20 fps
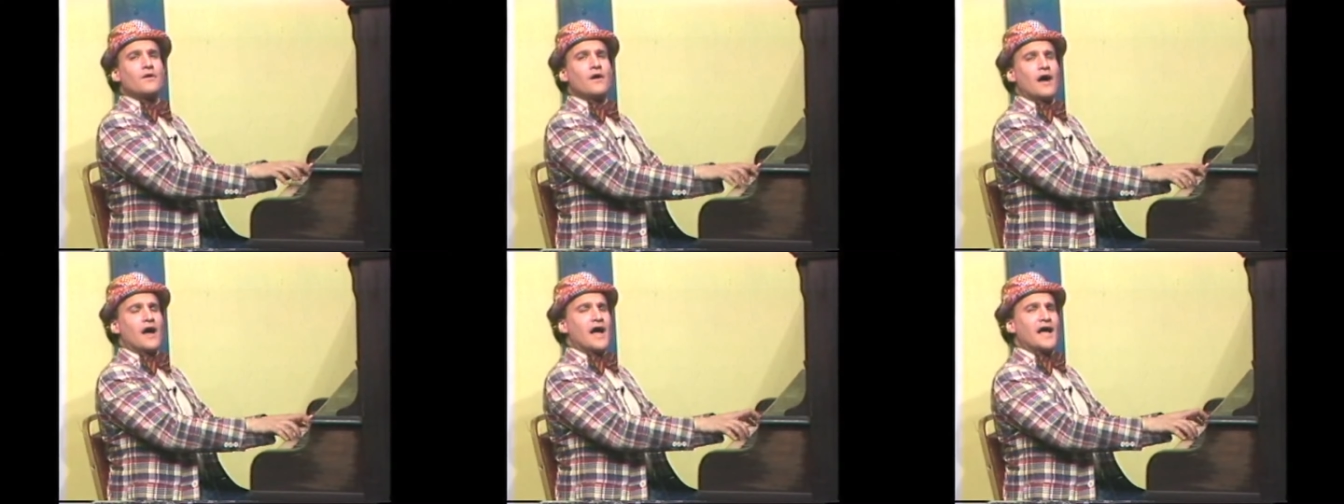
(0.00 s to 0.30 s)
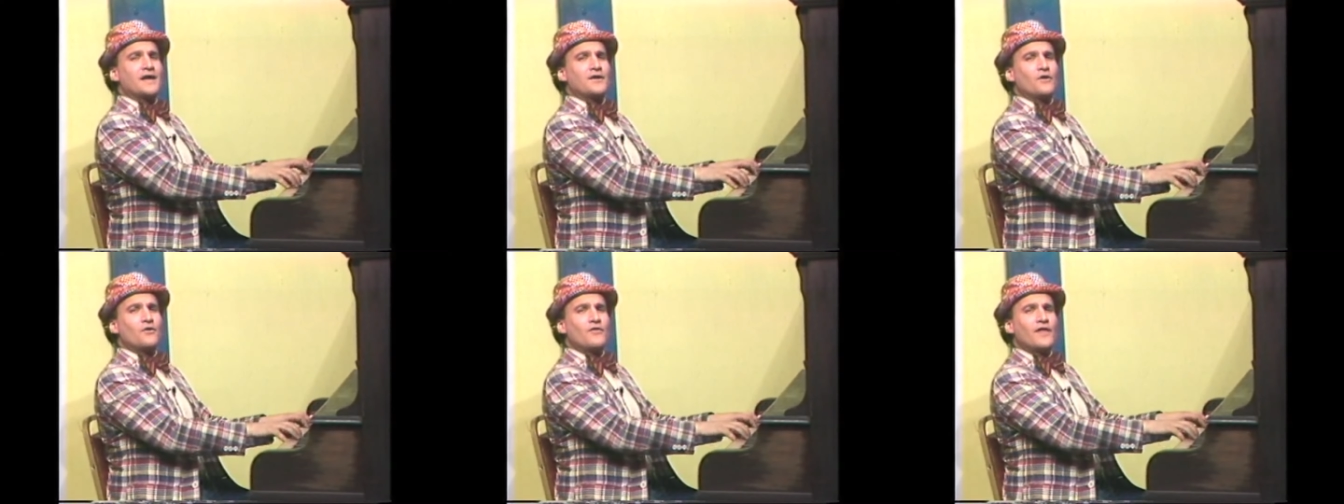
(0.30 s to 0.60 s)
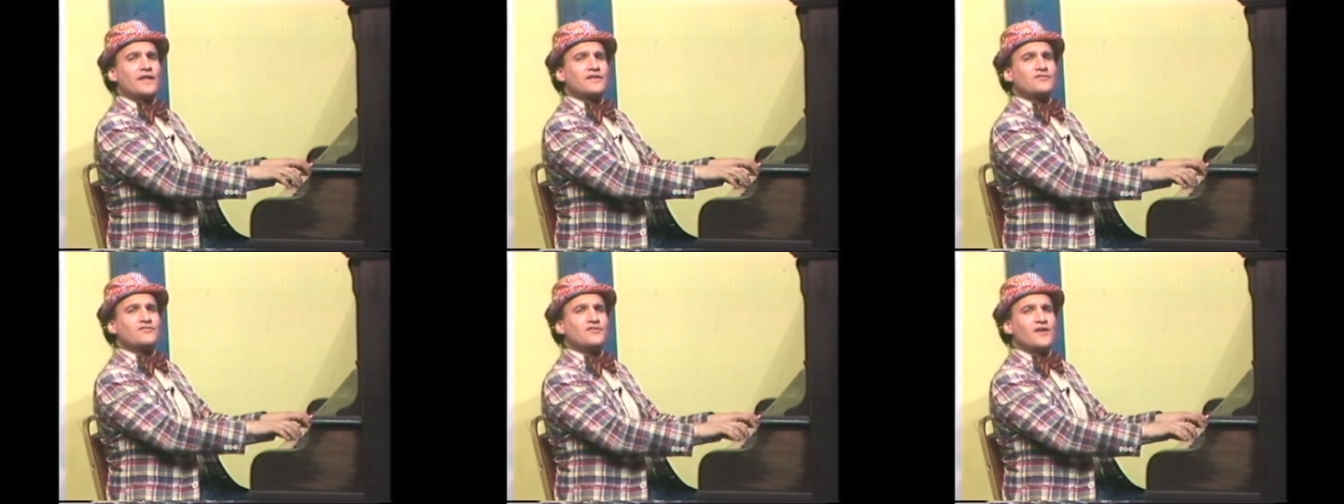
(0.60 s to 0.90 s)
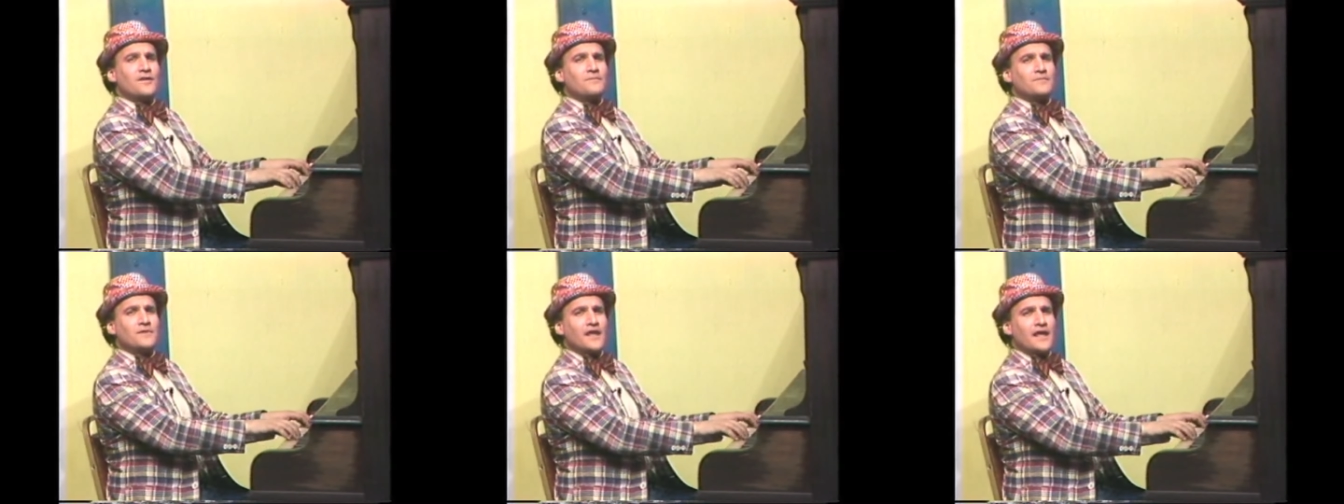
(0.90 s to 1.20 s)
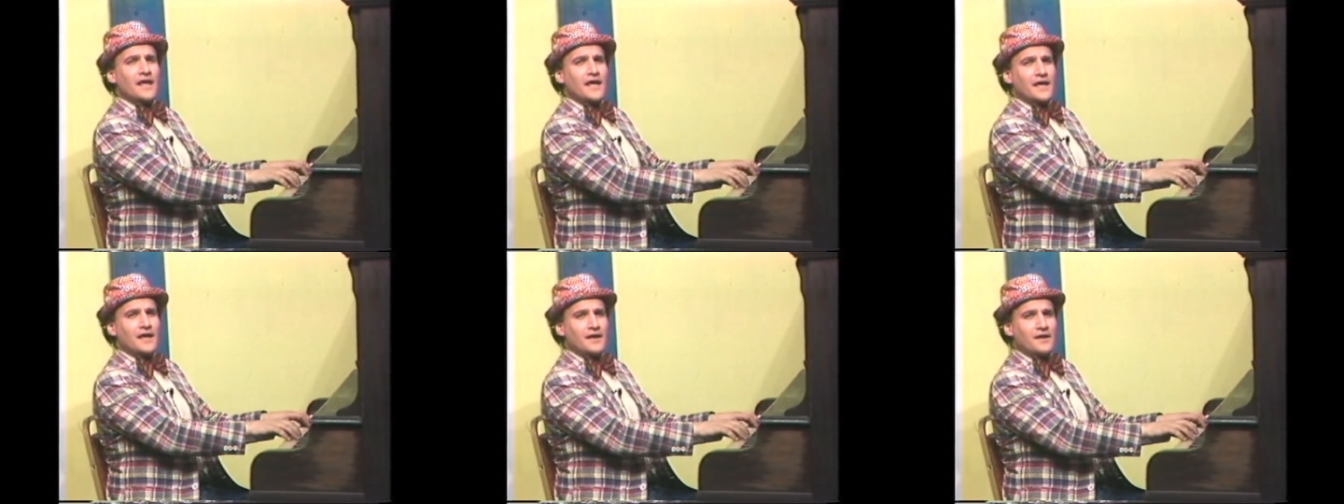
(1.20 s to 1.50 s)
I know that
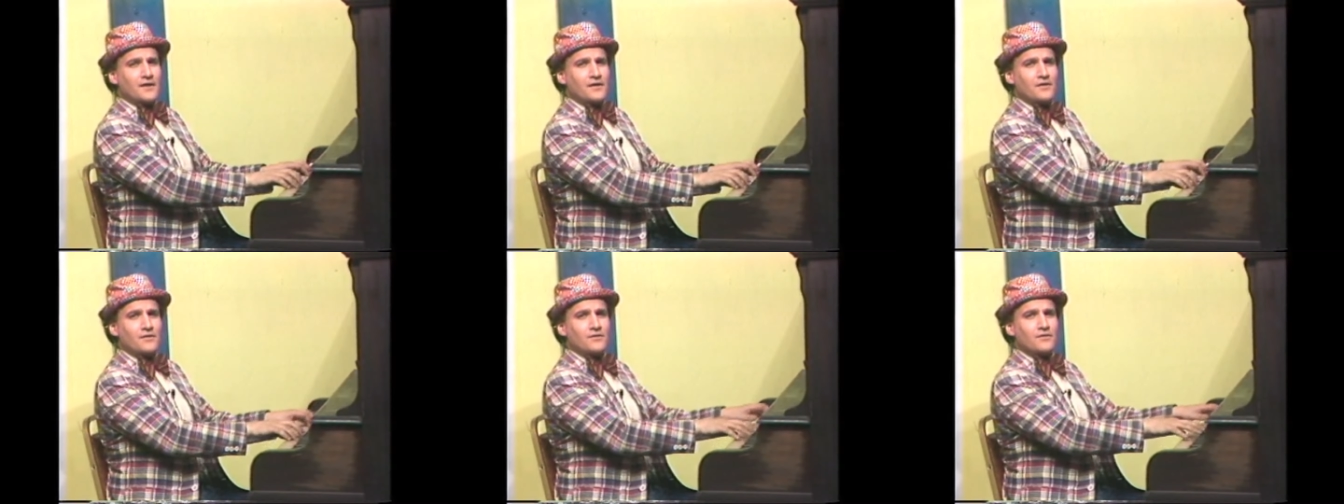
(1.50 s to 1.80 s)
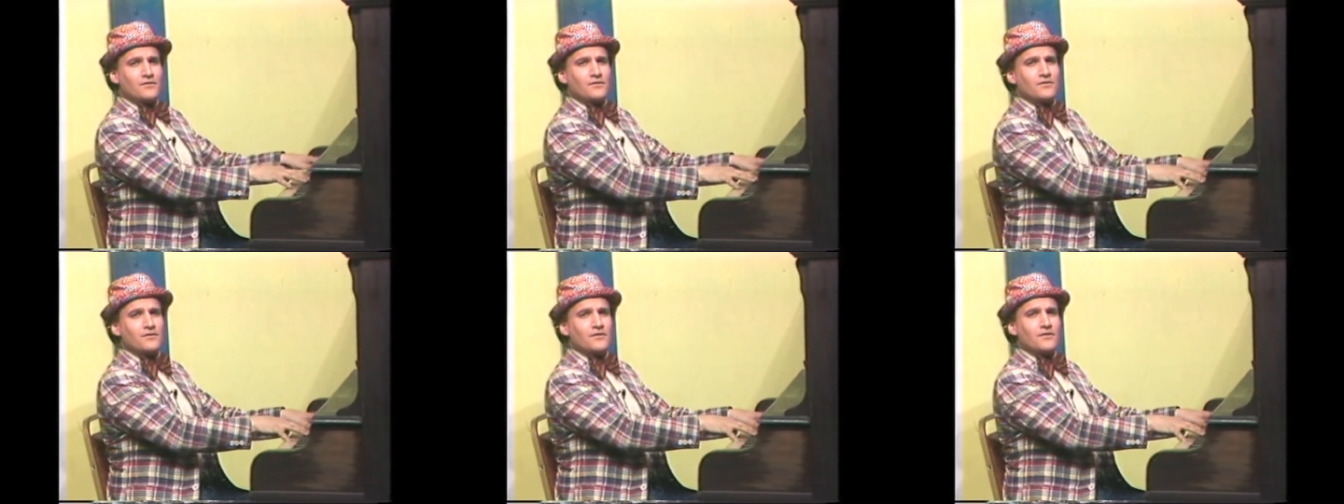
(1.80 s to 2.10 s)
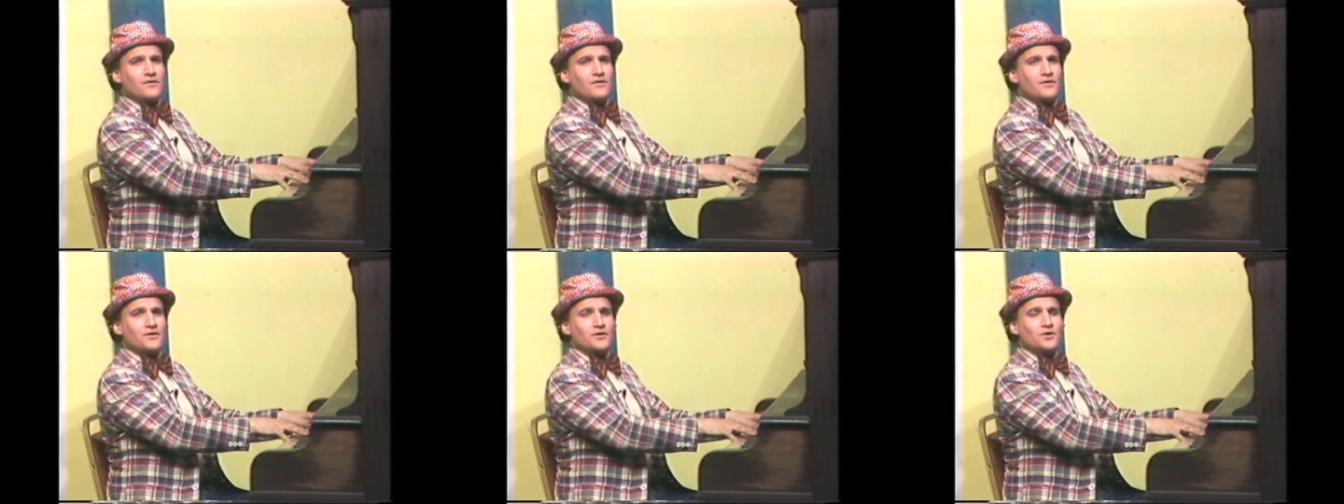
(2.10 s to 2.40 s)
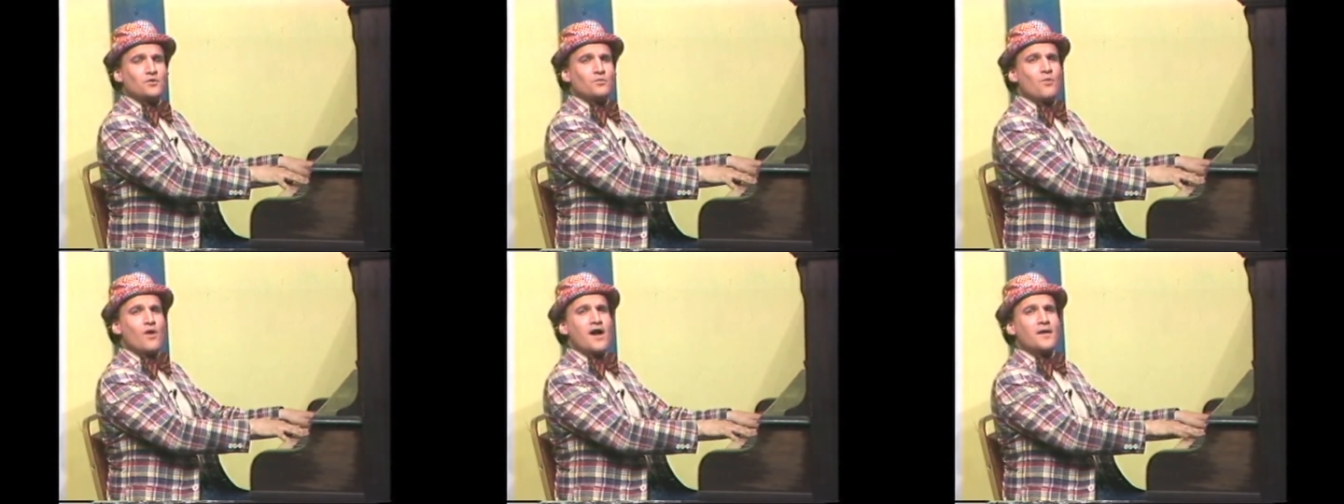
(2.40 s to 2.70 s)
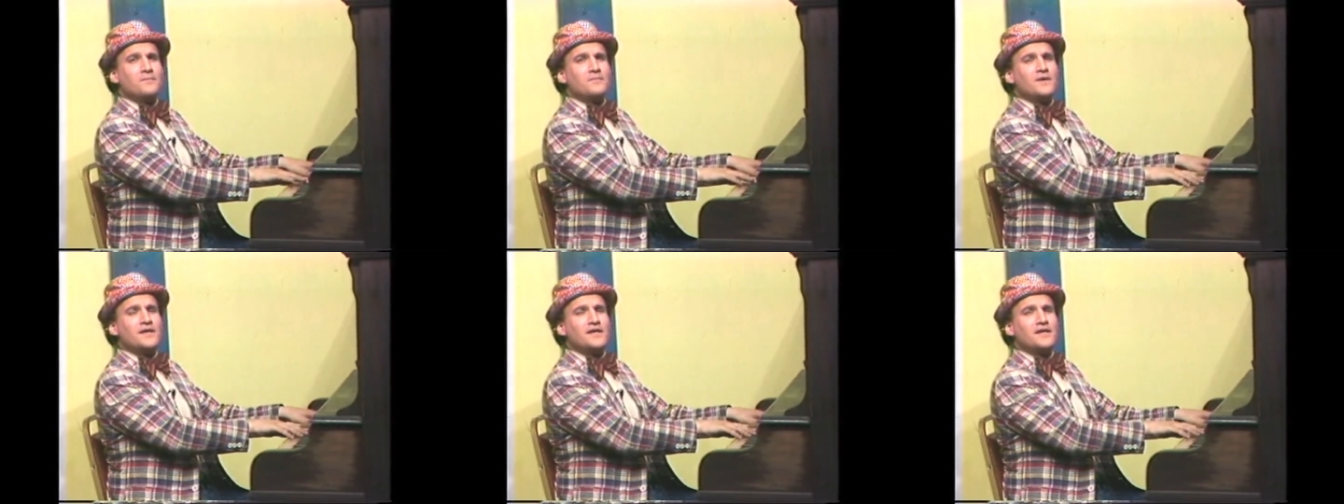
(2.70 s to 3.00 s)
someday you'll
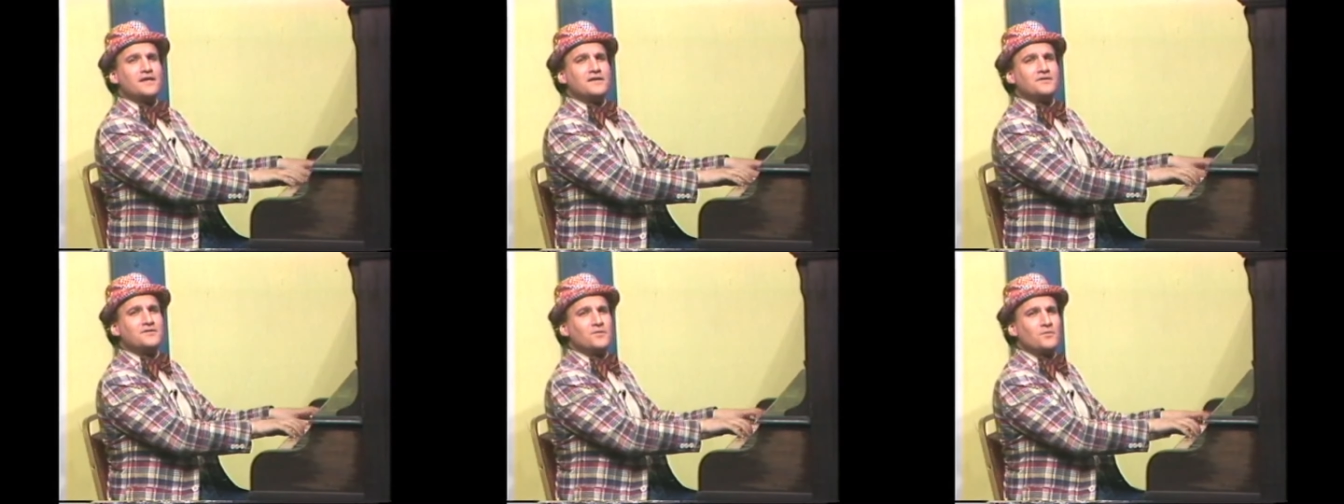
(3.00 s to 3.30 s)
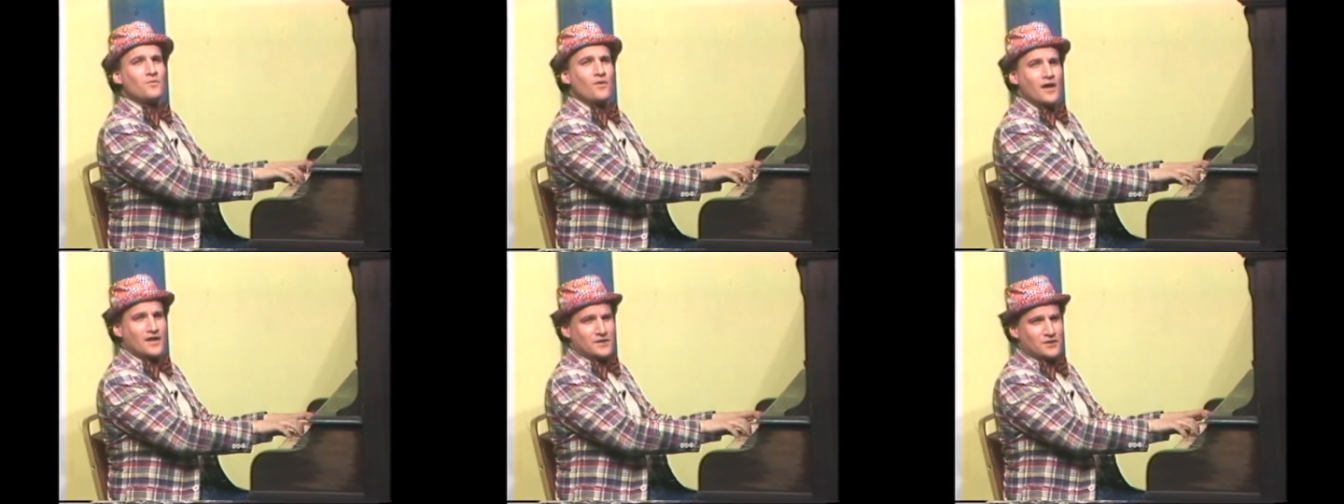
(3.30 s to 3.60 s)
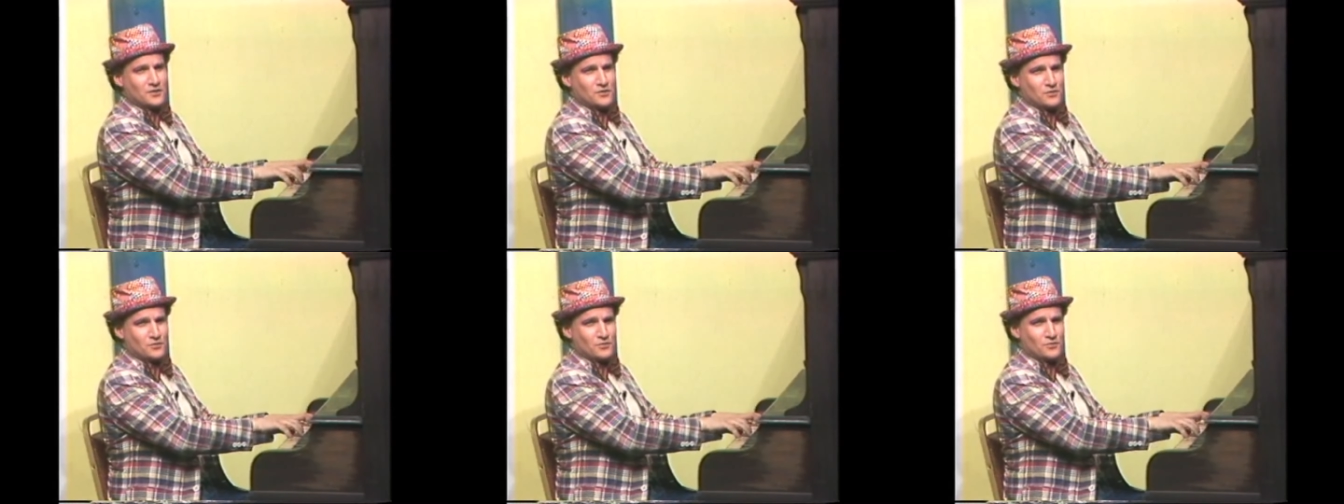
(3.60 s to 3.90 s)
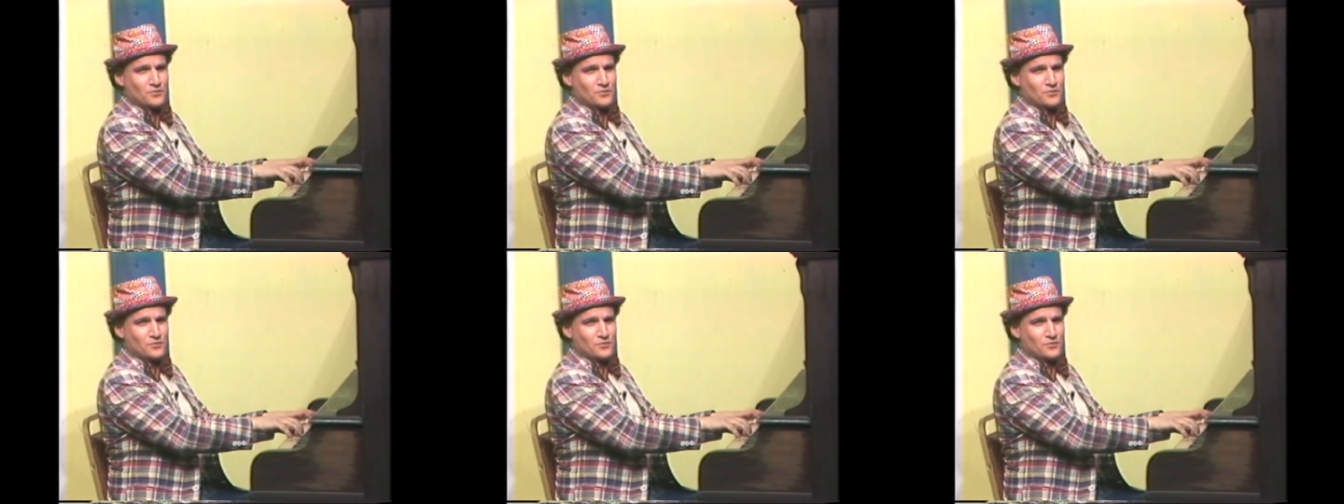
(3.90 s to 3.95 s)
want me to want you.